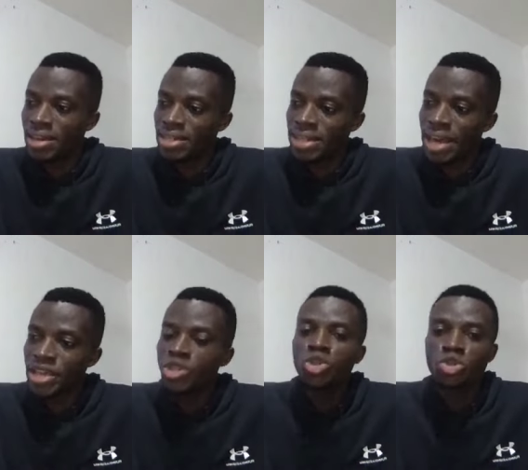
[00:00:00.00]
the
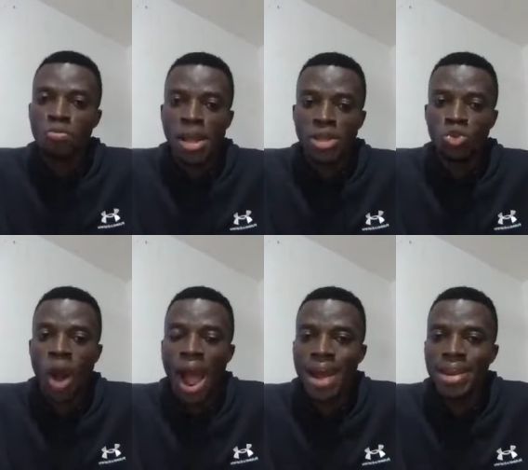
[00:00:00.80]
instrument to
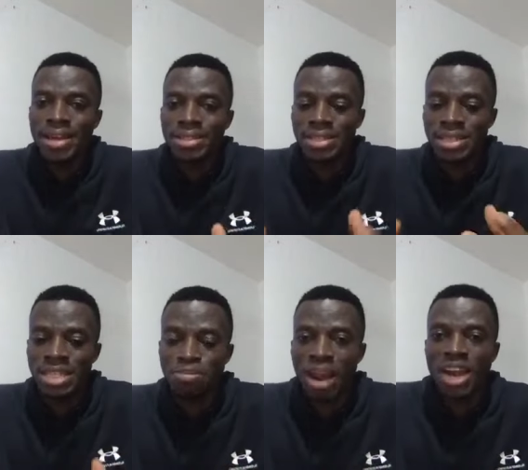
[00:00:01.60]
harness
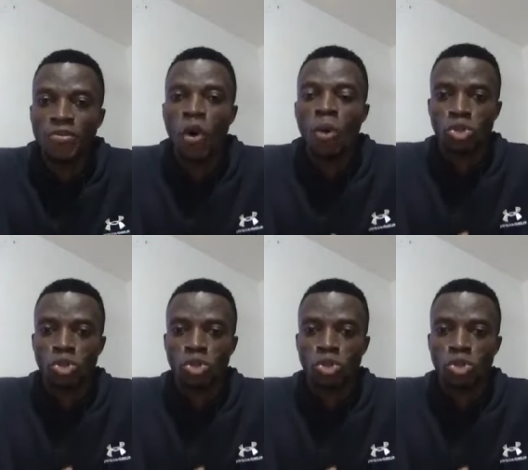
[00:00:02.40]
these platforms,